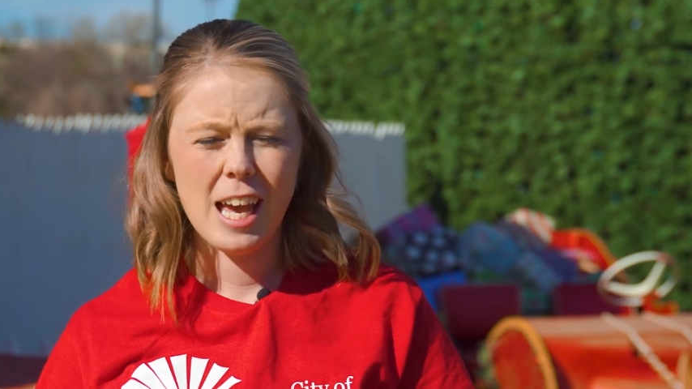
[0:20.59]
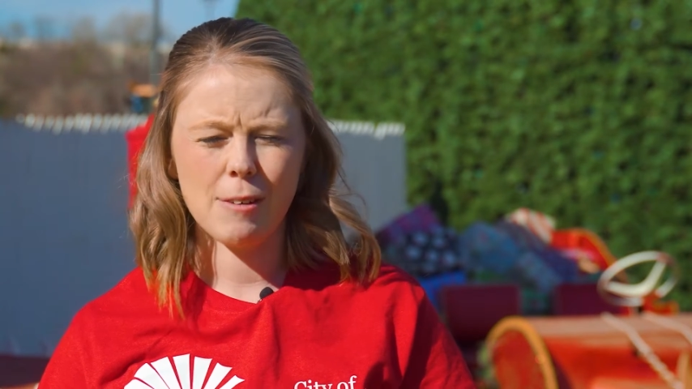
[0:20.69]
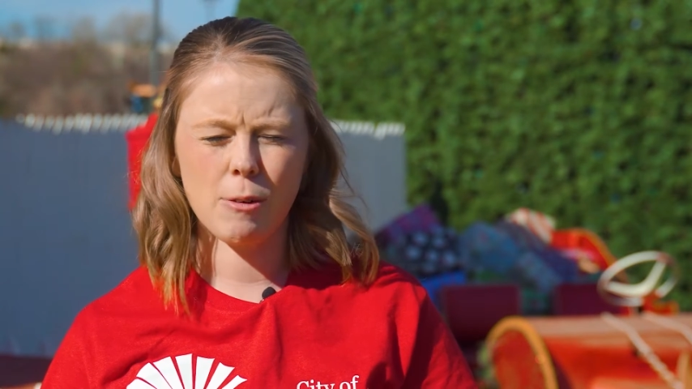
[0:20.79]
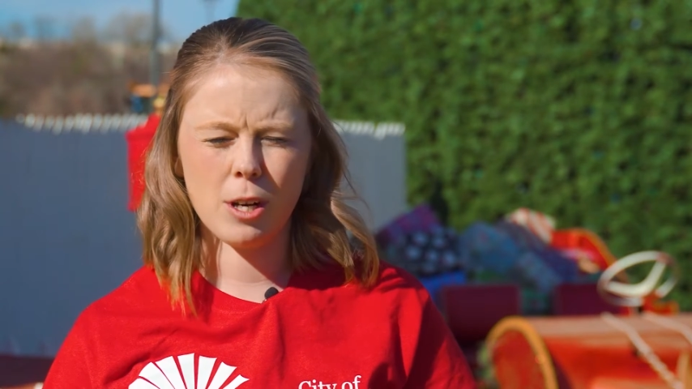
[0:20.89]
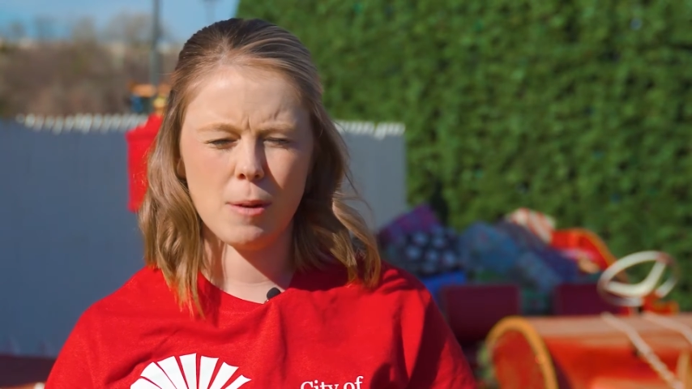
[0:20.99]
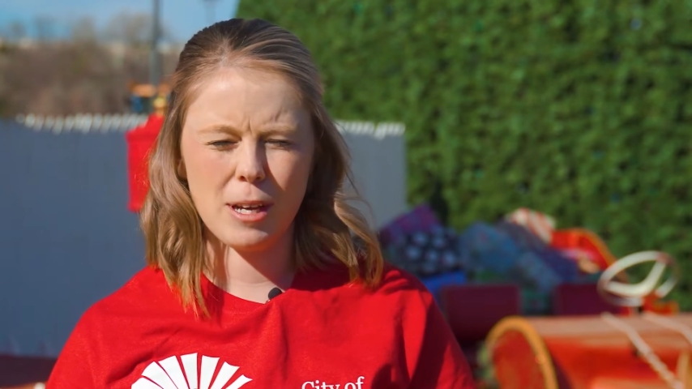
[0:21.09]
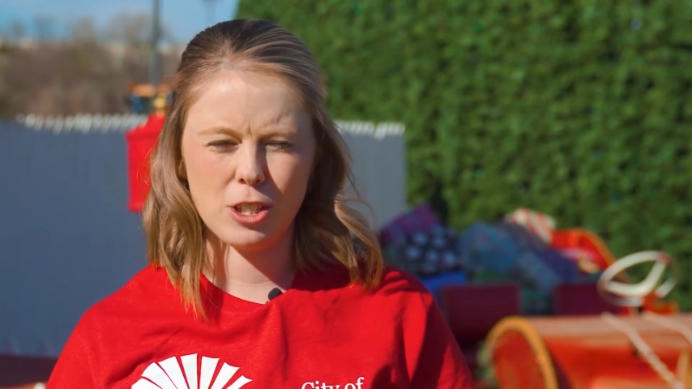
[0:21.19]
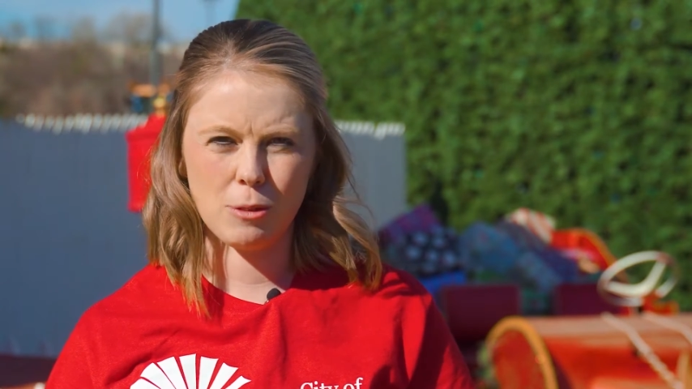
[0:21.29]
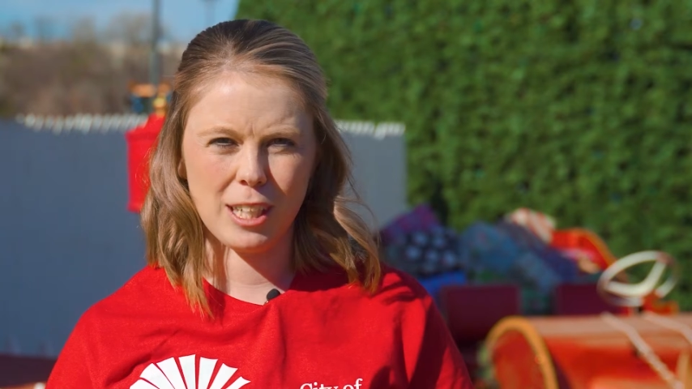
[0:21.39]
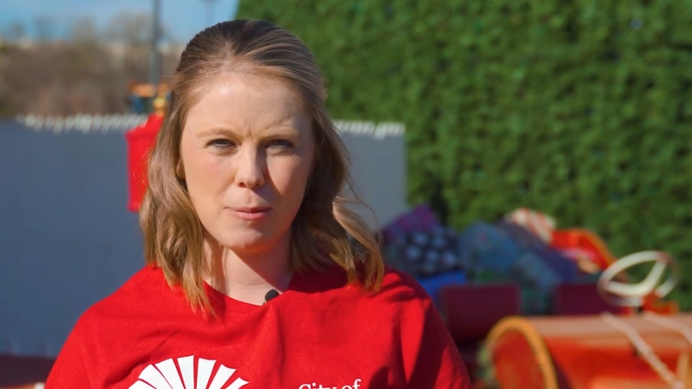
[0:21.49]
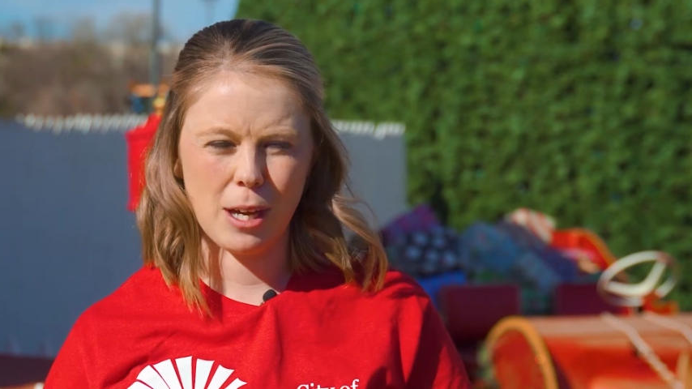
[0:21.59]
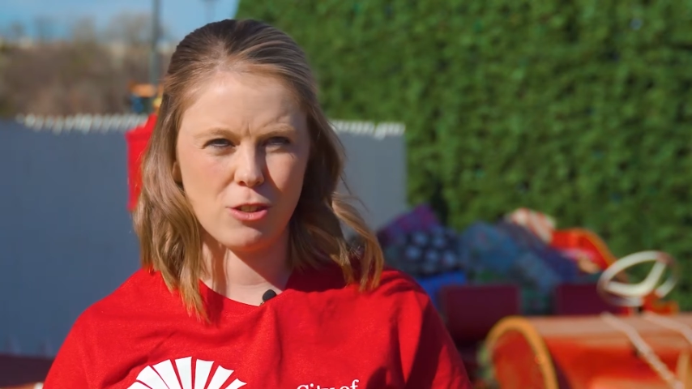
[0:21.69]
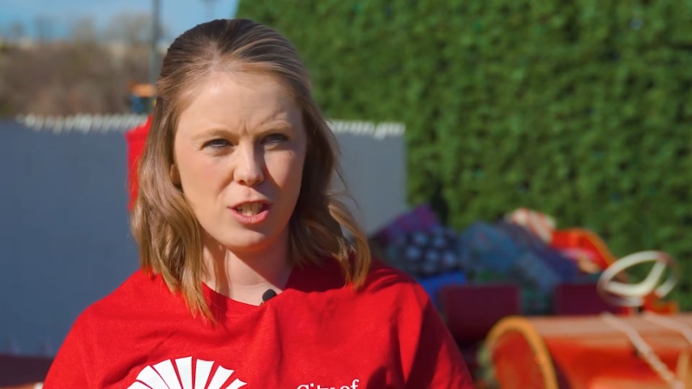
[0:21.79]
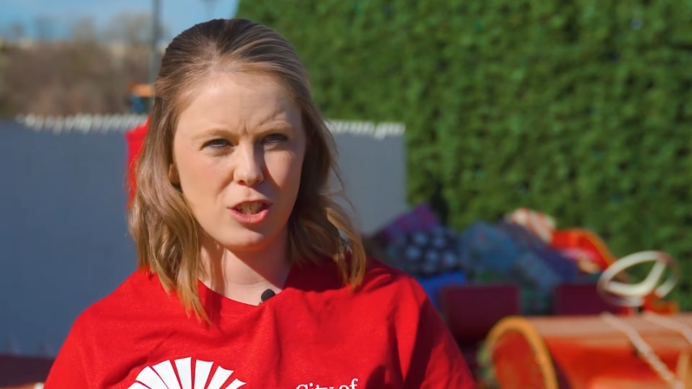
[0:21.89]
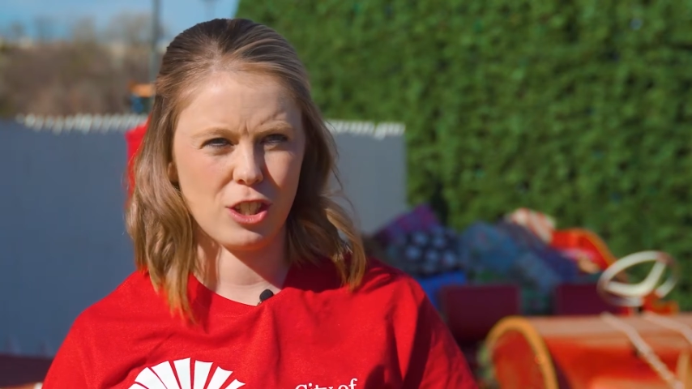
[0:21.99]
and we wanted to make sure we keep
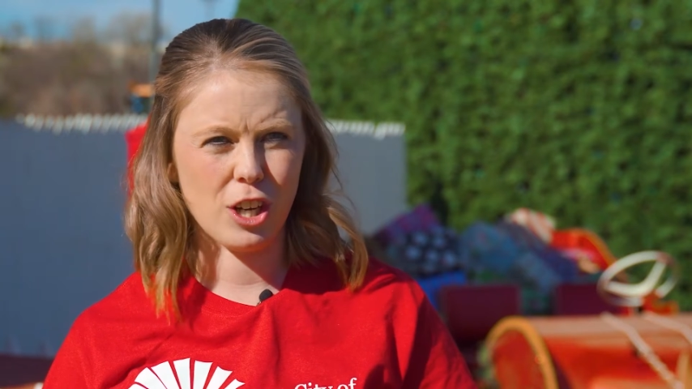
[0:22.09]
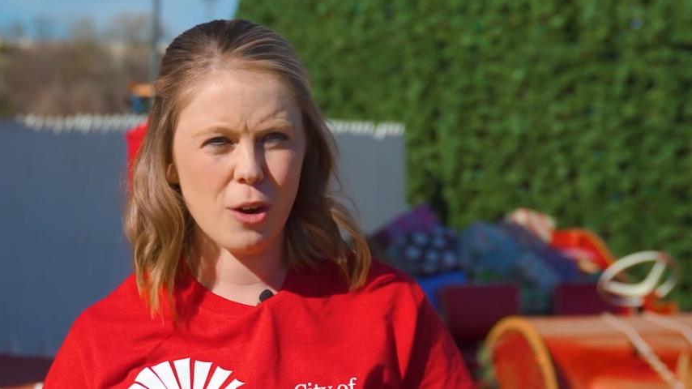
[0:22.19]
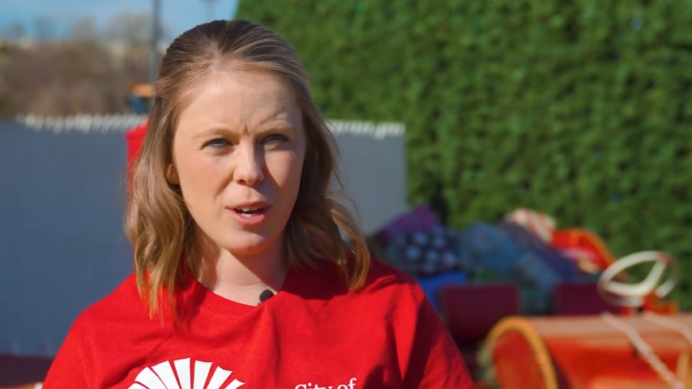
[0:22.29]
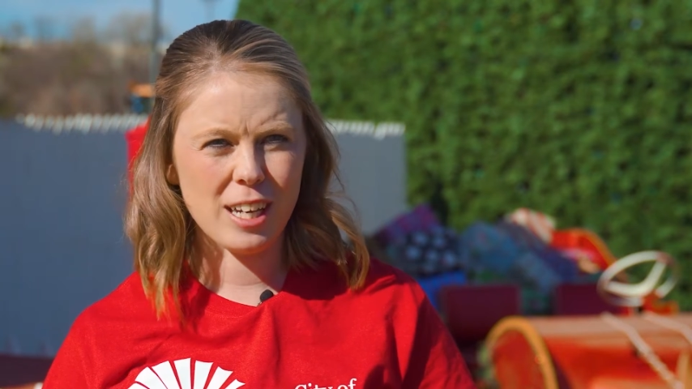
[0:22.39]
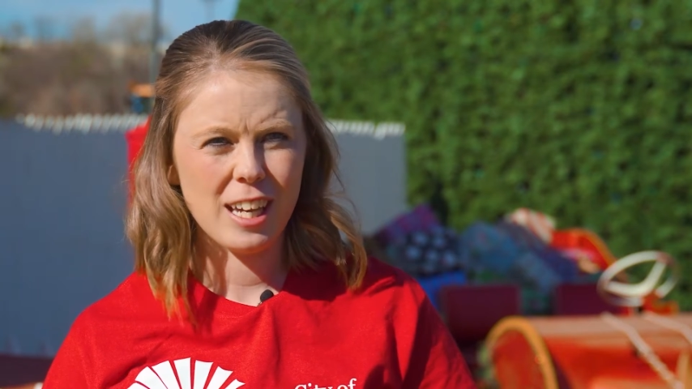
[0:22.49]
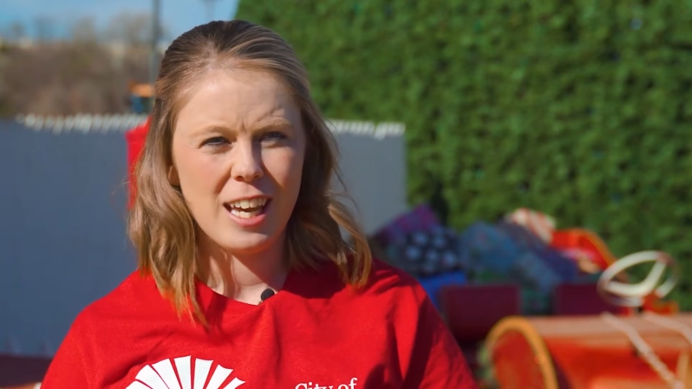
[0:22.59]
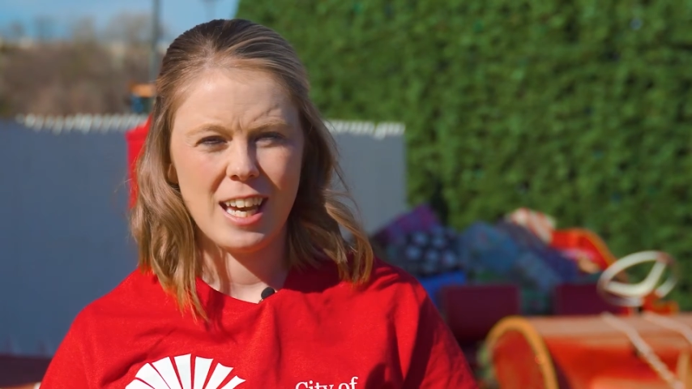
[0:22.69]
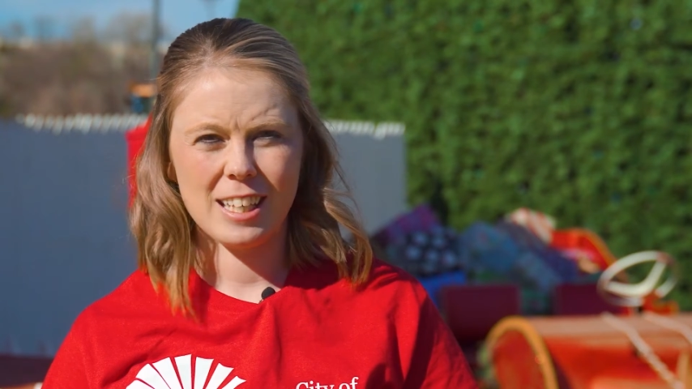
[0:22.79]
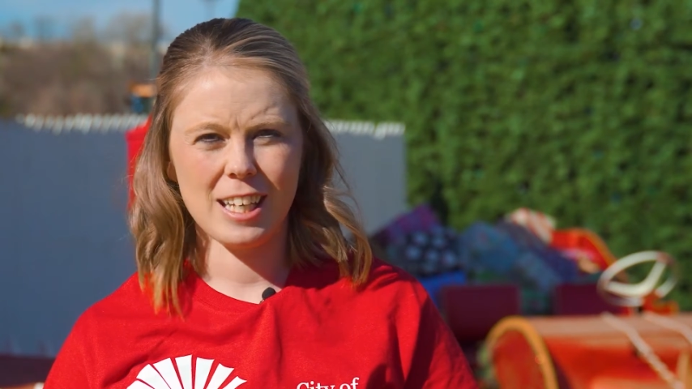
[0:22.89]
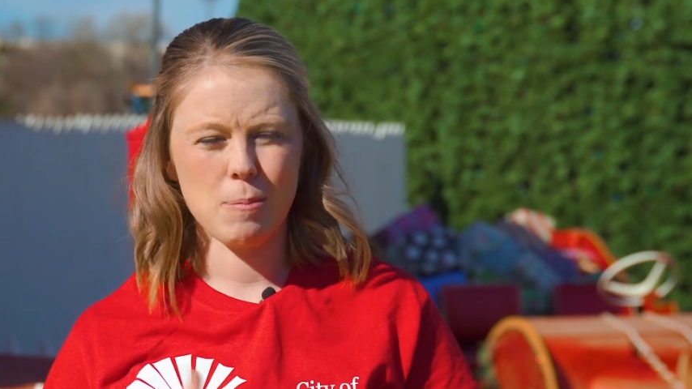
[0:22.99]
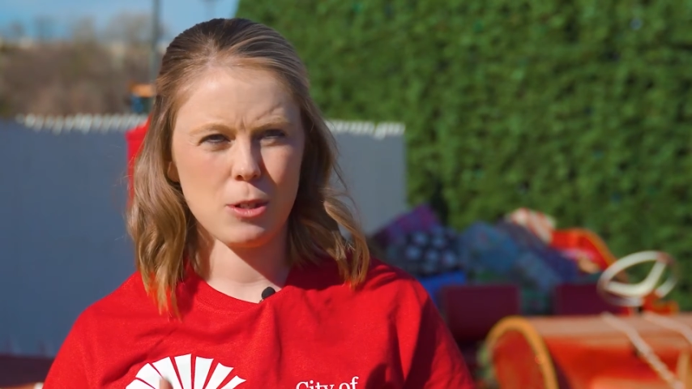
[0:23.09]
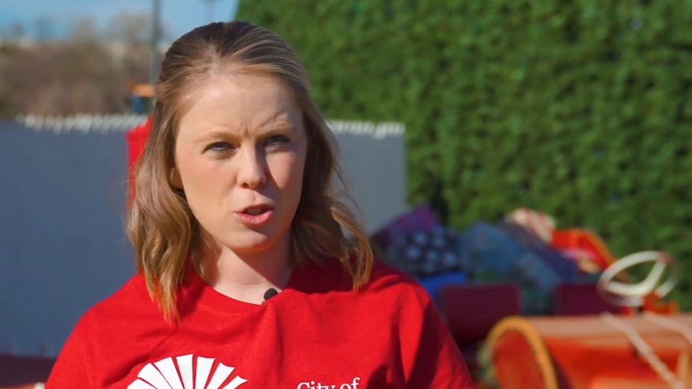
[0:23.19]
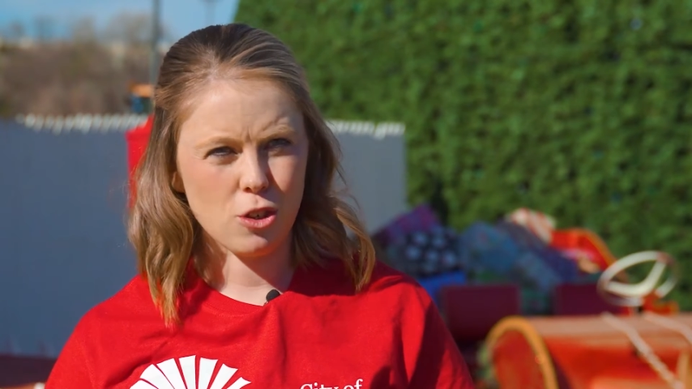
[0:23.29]
that tradition going and keep it